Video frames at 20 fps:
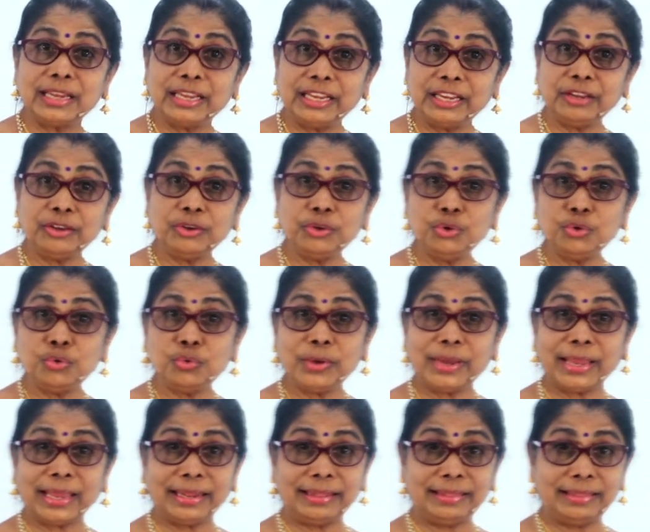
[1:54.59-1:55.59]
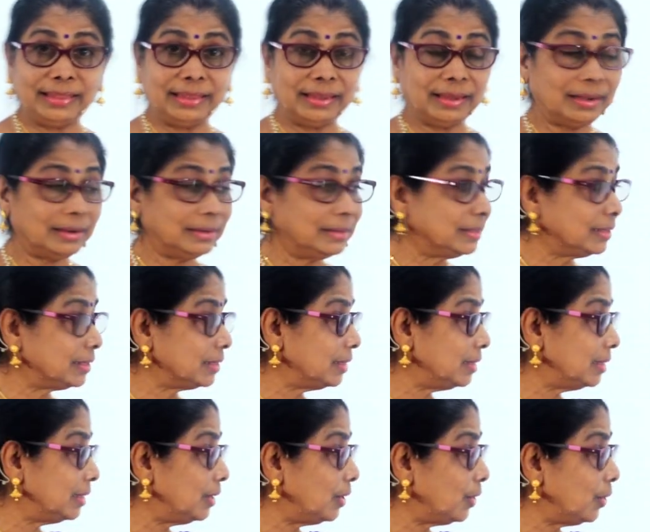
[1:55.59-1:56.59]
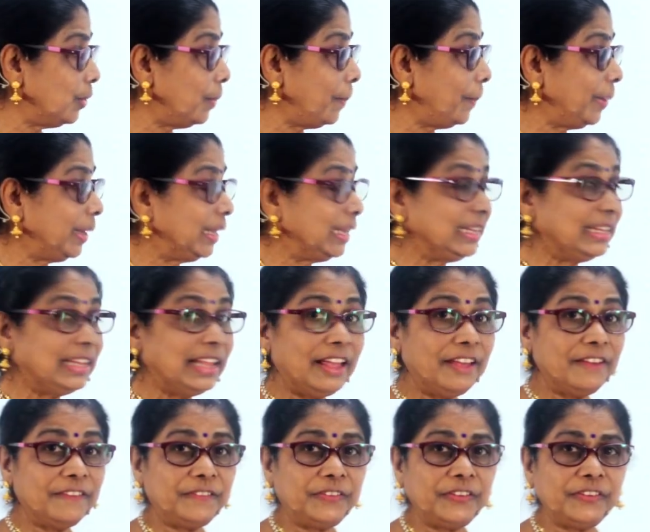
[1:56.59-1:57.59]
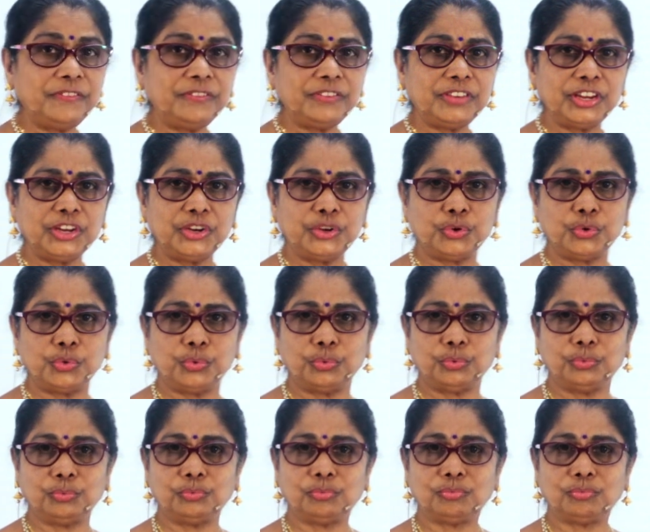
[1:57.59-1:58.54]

Give, you get the answer rupees 52